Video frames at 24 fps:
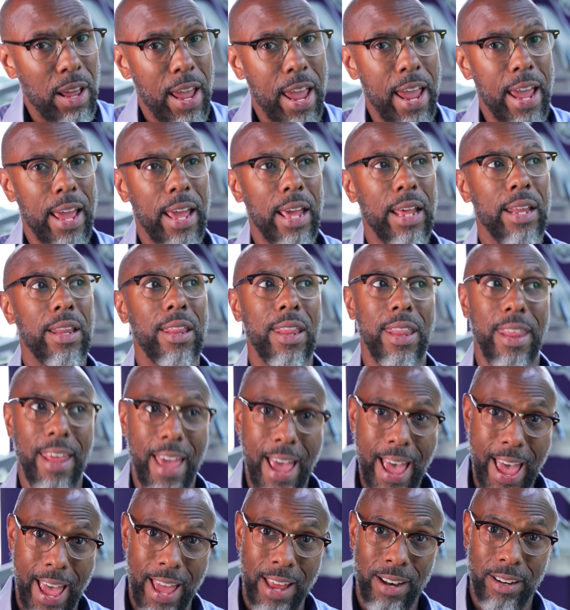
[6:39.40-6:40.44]
And
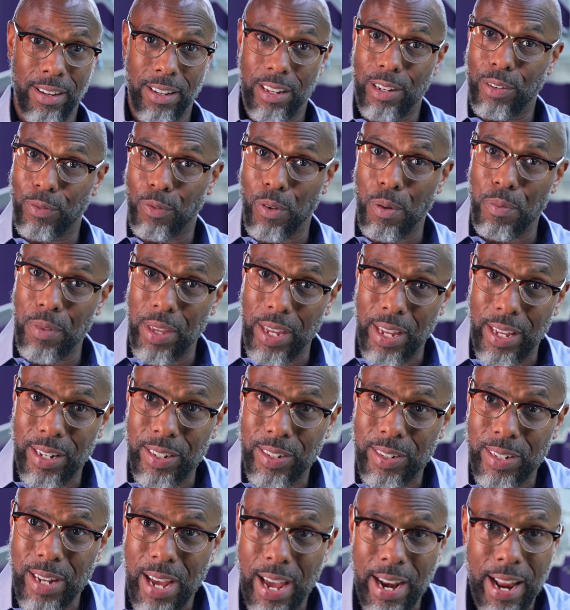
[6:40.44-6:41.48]
that is from the
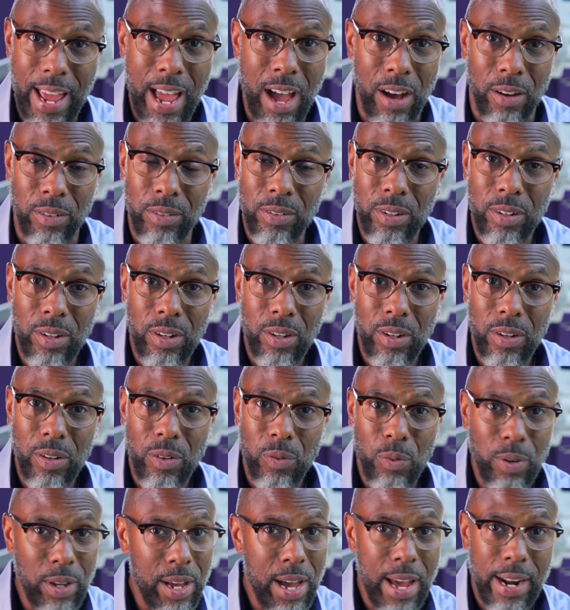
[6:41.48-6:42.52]
inside out.
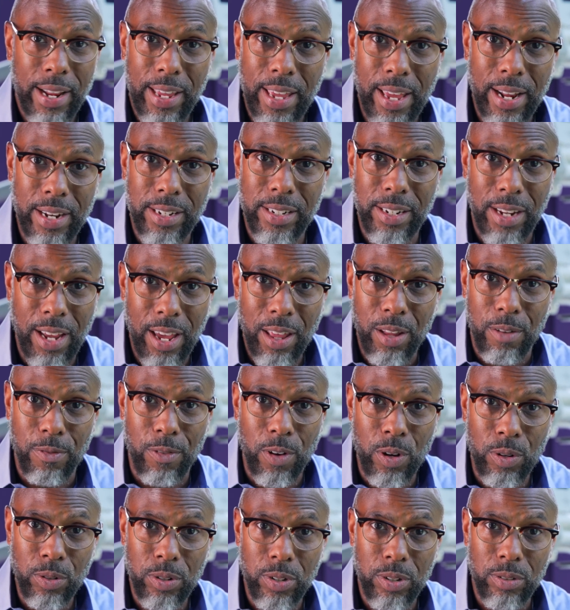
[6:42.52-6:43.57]
We got to get it together,
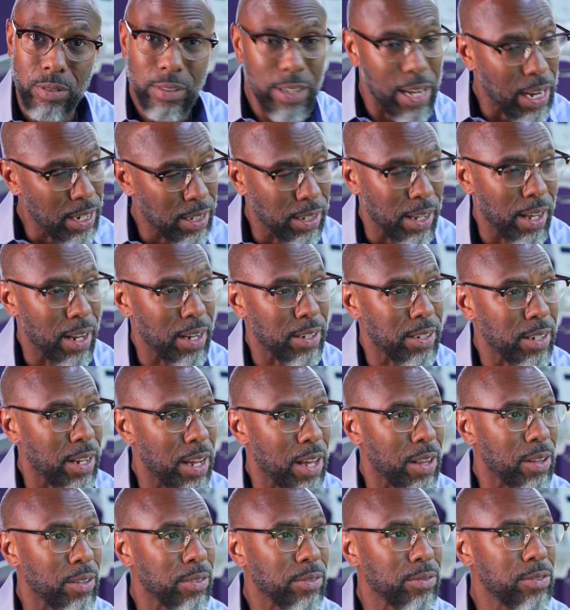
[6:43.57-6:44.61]
folks. Got to get it
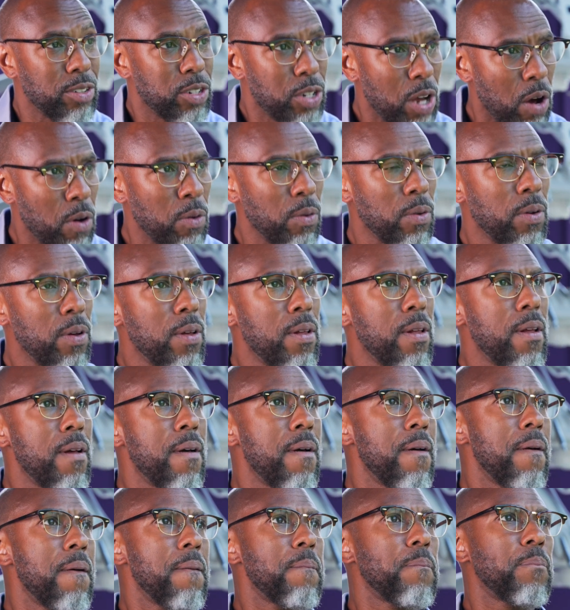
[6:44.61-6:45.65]
together. So,
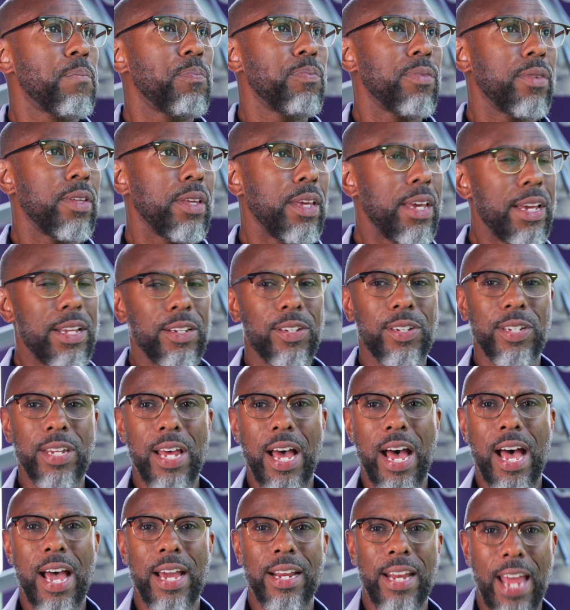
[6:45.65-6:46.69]

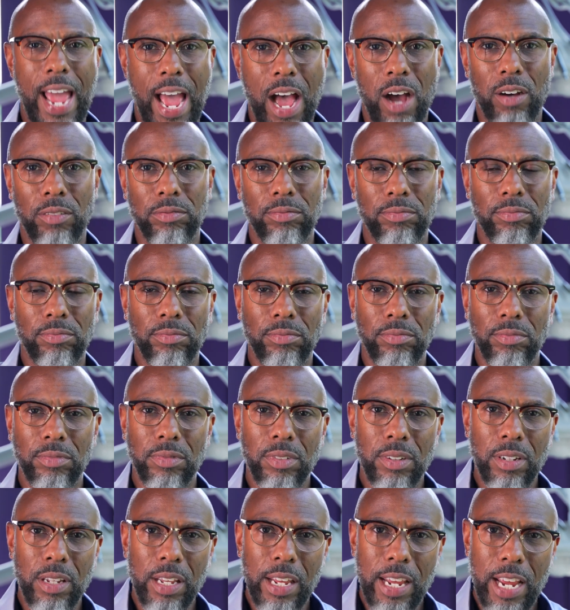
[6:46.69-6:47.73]
inside out.
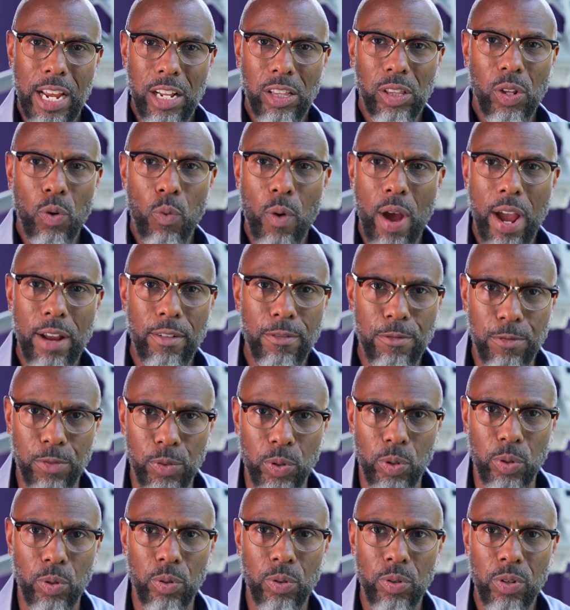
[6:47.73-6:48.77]
Eat the right
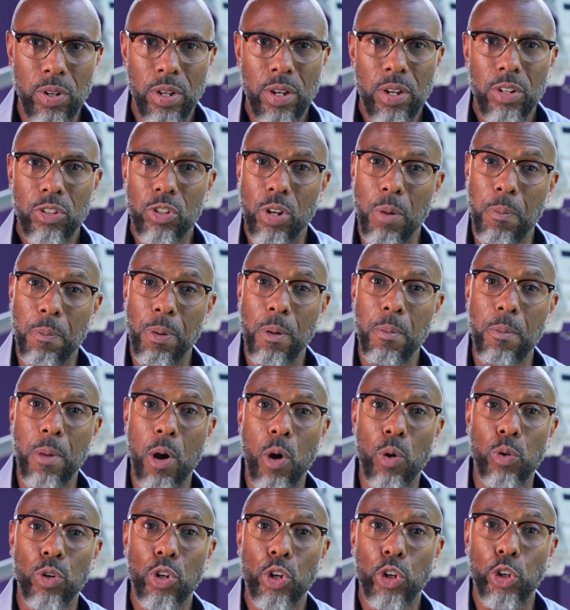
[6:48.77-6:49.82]
food to
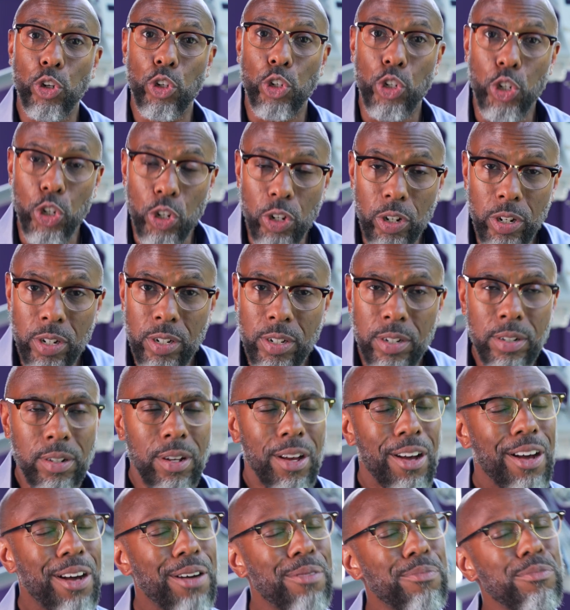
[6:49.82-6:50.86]
promote good
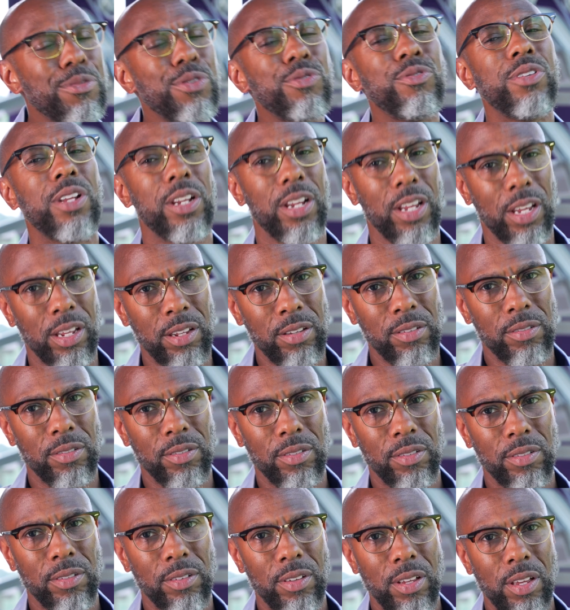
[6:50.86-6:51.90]
immunity.
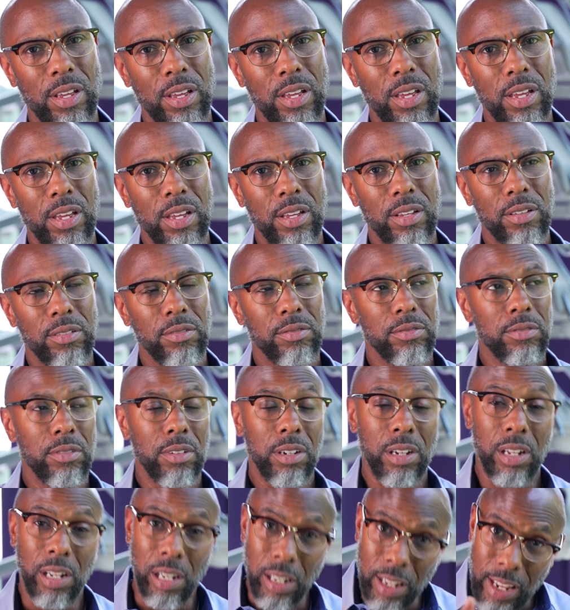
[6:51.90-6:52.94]

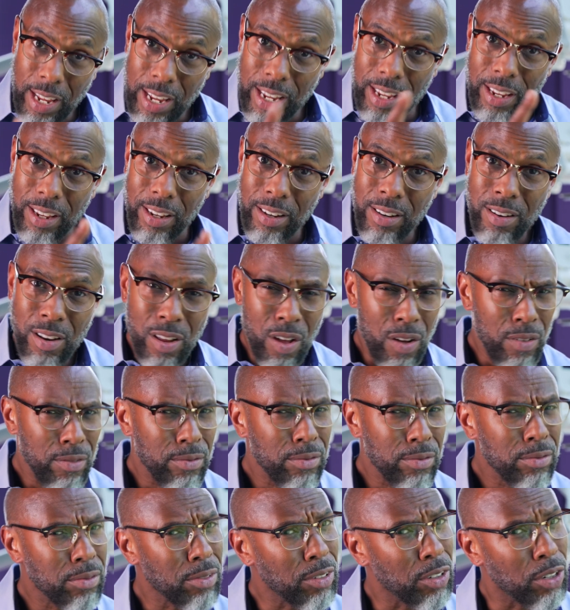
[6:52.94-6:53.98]
Clean
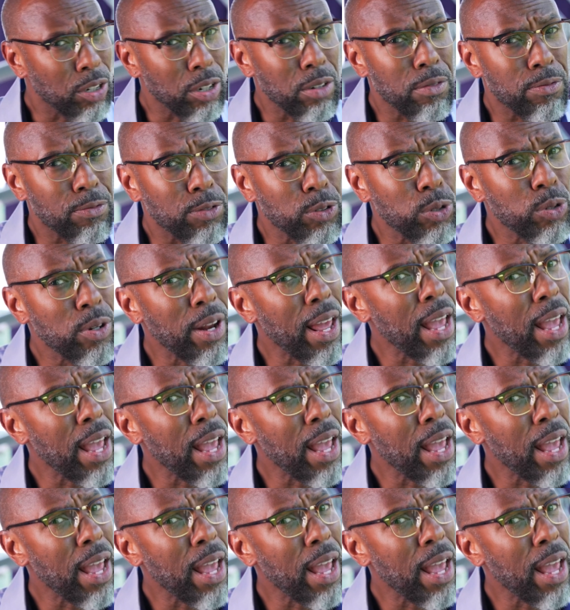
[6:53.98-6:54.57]
good food